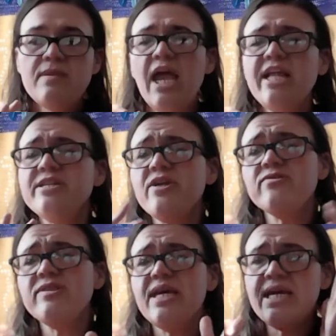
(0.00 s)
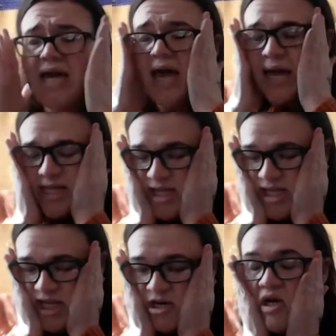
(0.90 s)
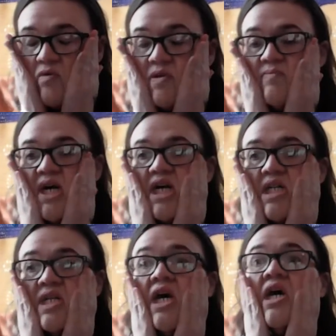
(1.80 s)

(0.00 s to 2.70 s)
And another thing, I did tear out some socks.